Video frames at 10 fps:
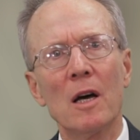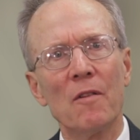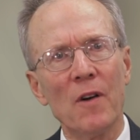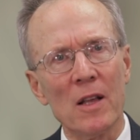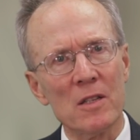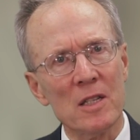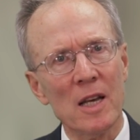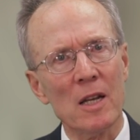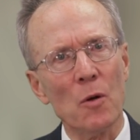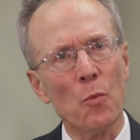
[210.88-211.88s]
Father
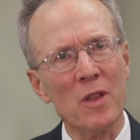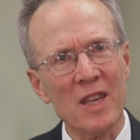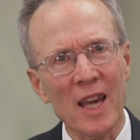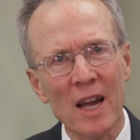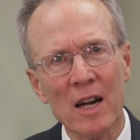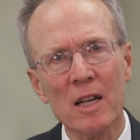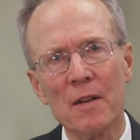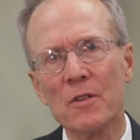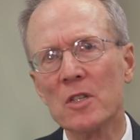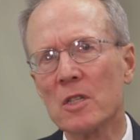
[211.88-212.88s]
said, with
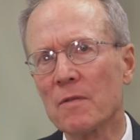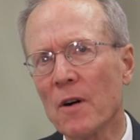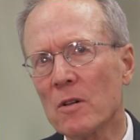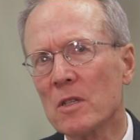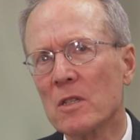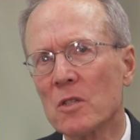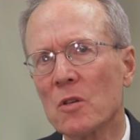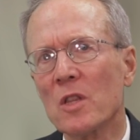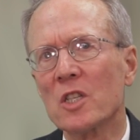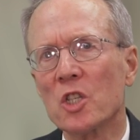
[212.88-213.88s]
caregivers devoted
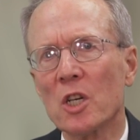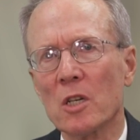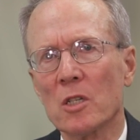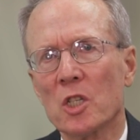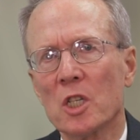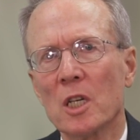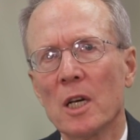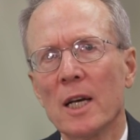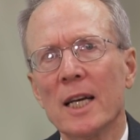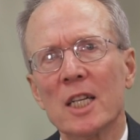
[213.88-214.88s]
to the church,
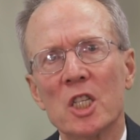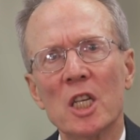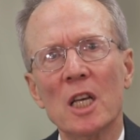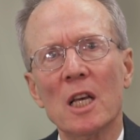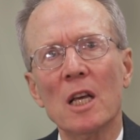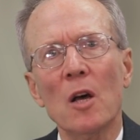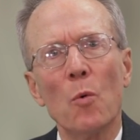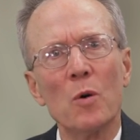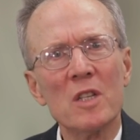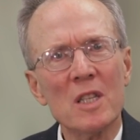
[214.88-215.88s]
she
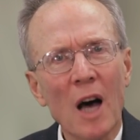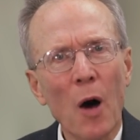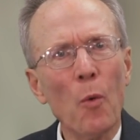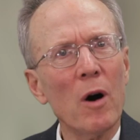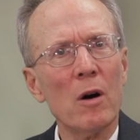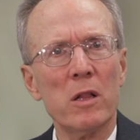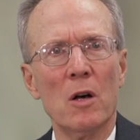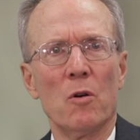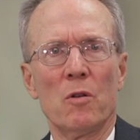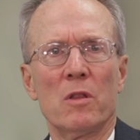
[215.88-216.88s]
was not well
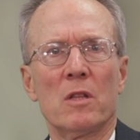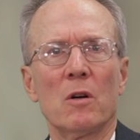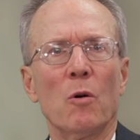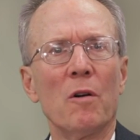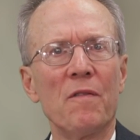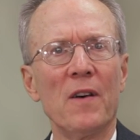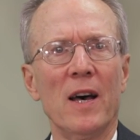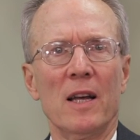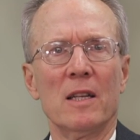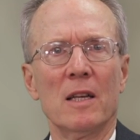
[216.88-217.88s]
clothed or
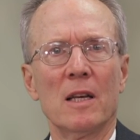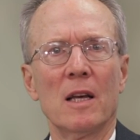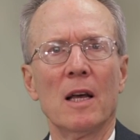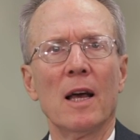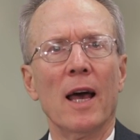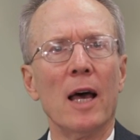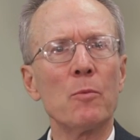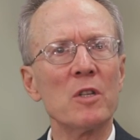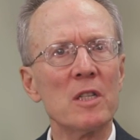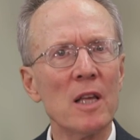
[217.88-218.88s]
fed, and
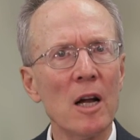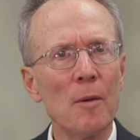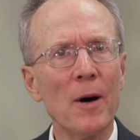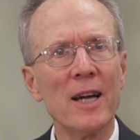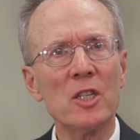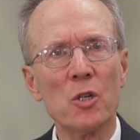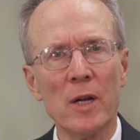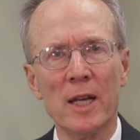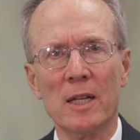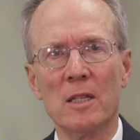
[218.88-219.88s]
was thereby
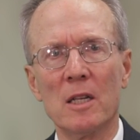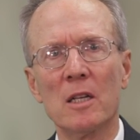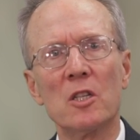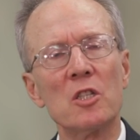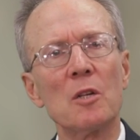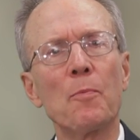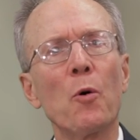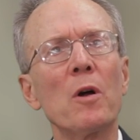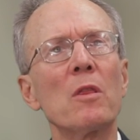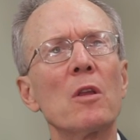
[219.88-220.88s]
trained to
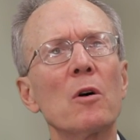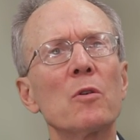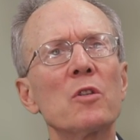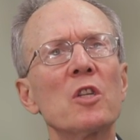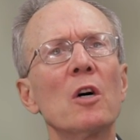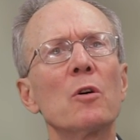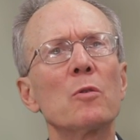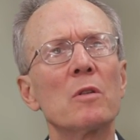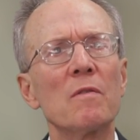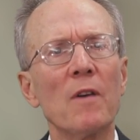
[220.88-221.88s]
support those
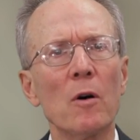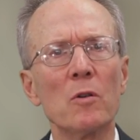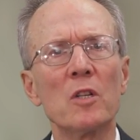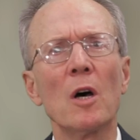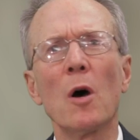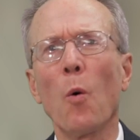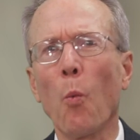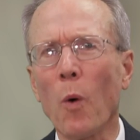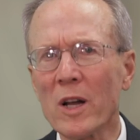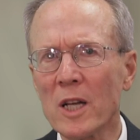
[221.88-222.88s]
who devote
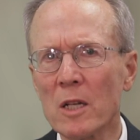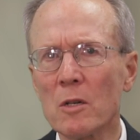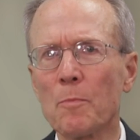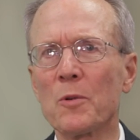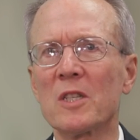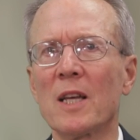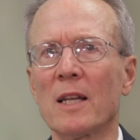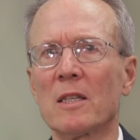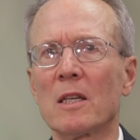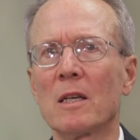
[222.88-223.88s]

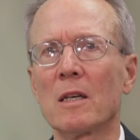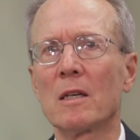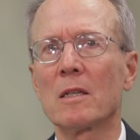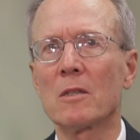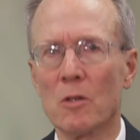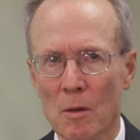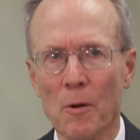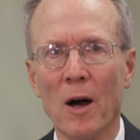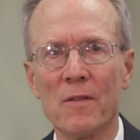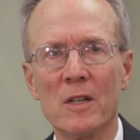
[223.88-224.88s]
100% to the
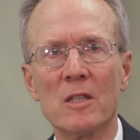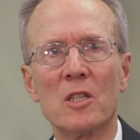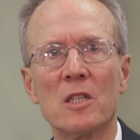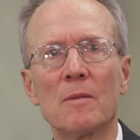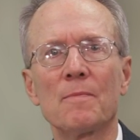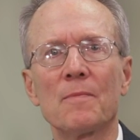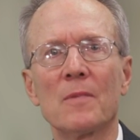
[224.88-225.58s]
providence.